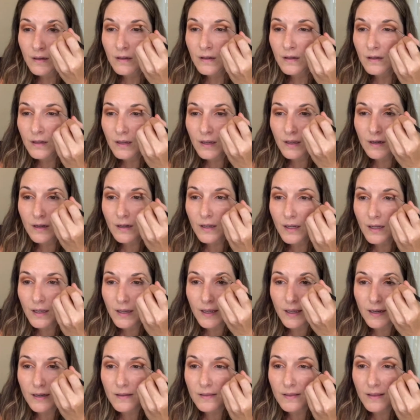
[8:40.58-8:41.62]
Again, I can't
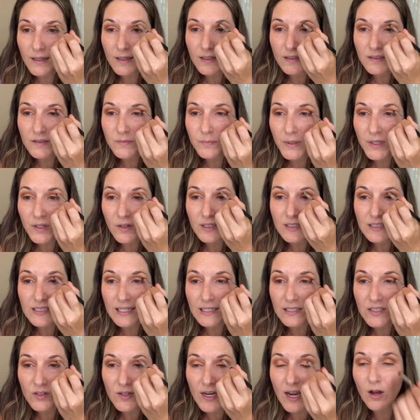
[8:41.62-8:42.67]
edit this, but you can see.
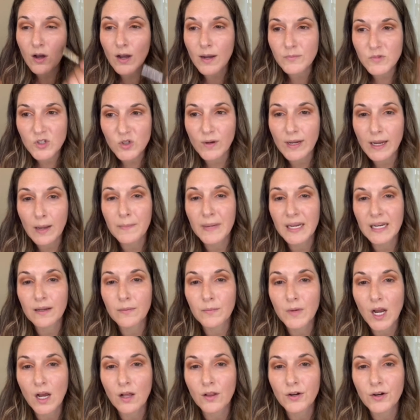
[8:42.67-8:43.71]
So now I'm doing a medium
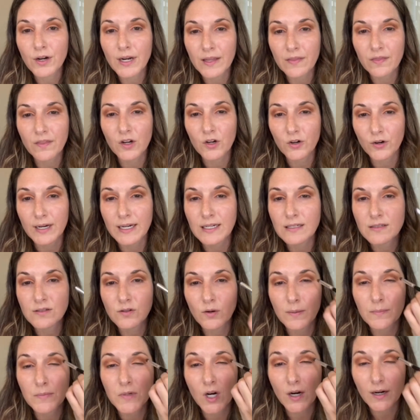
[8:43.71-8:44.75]
color in the crease, so
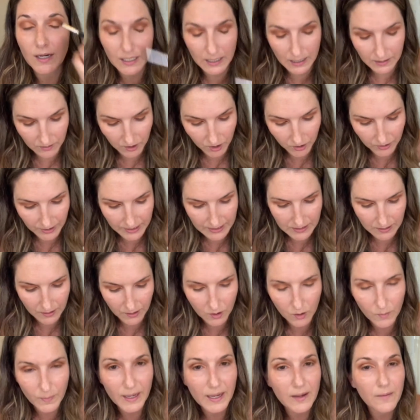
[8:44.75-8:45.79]
I'm darkening the crease a
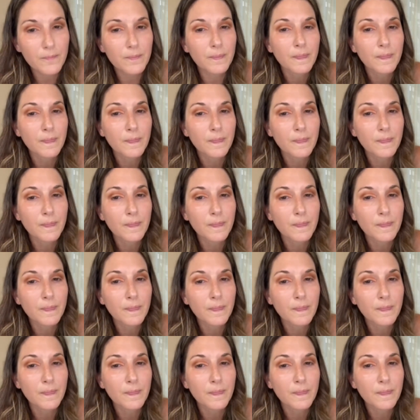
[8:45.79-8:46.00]
little bit.